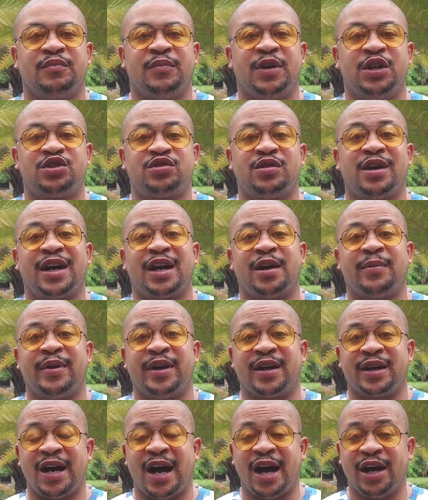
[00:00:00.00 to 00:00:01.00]
made sure I got a
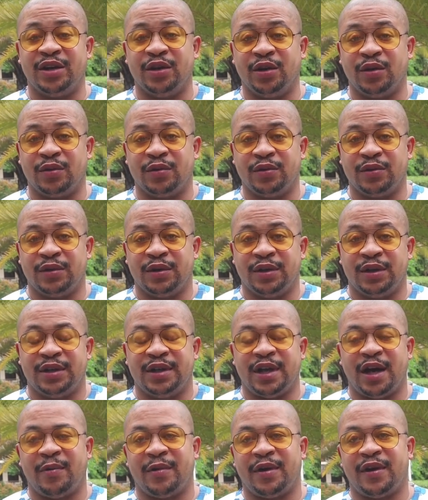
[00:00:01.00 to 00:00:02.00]
better condo.
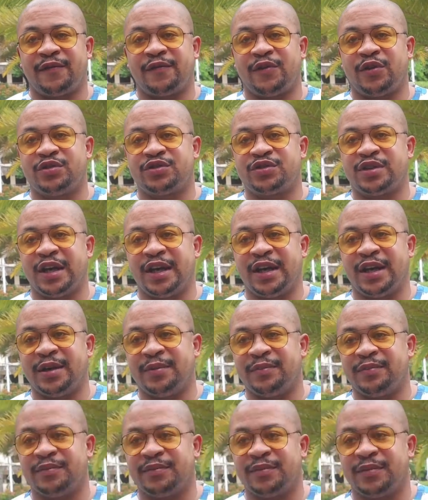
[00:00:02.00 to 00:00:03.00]
Now when I first
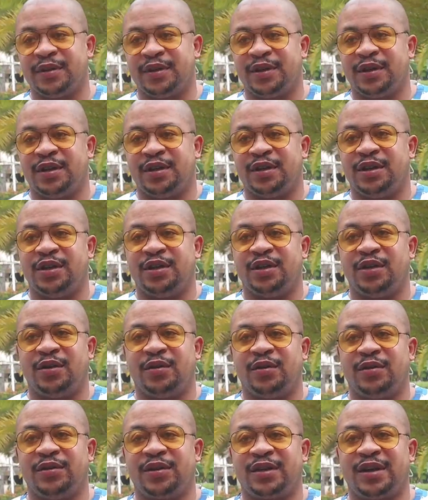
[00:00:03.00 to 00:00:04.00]
came, you
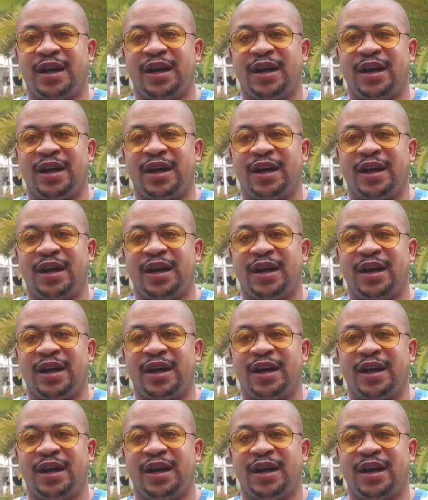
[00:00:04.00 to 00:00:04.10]
know, the